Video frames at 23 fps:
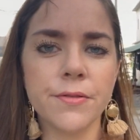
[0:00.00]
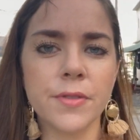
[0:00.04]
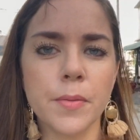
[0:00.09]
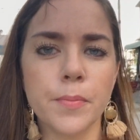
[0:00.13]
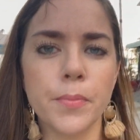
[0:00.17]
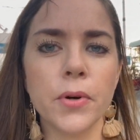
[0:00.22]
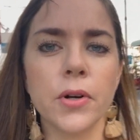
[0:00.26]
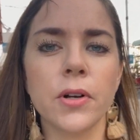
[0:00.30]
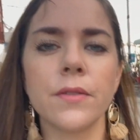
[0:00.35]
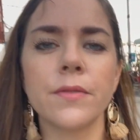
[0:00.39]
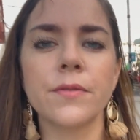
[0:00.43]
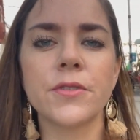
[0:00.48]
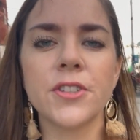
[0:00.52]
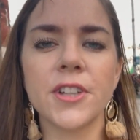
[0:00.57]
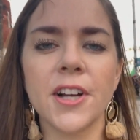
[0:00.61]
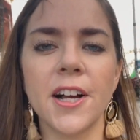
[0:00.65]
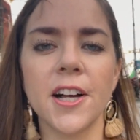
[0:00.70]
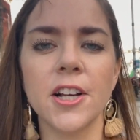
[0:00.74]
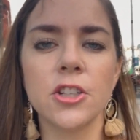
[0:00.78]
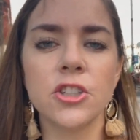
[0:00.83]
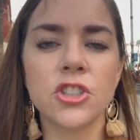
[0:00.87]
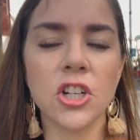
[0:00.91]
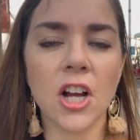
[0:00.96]
the book of
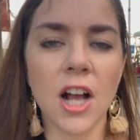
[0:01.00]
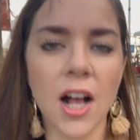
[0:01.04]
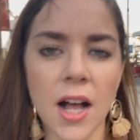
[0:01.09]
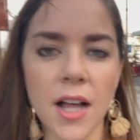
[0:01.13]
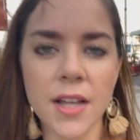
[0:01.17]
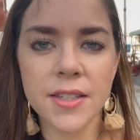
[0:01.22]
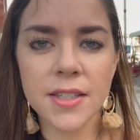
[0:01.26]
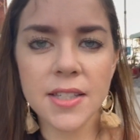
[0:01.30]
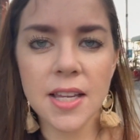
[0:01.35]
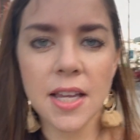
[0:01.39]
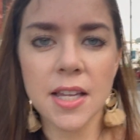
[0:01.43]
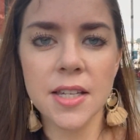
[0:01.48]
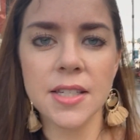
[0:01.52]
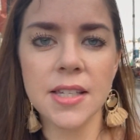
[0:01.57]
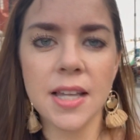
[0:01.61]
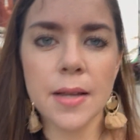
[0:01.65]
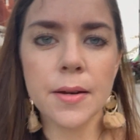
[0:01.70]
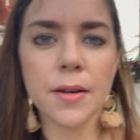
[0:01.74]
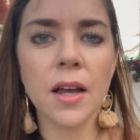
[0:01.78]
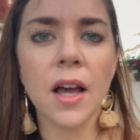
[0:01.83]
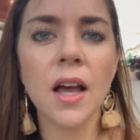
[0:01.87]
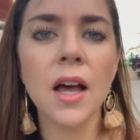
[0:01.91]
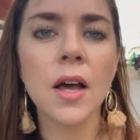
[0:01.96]
John, John says that